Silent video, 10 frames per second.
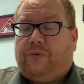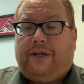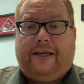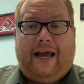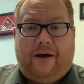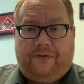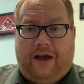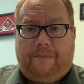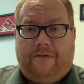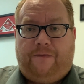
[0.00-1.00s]
We didn't have
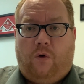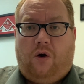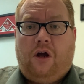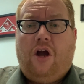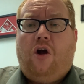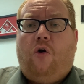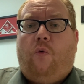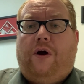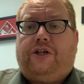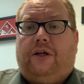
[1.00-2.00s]
that before,
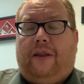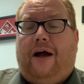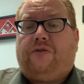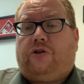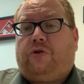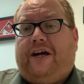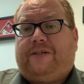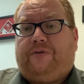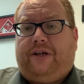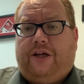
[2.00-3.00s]
which allows our
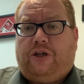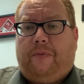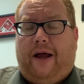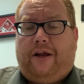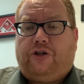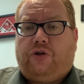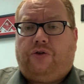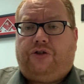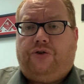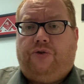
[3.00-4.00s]
transportation manager
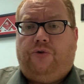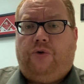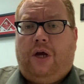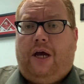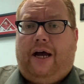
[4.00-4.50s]
to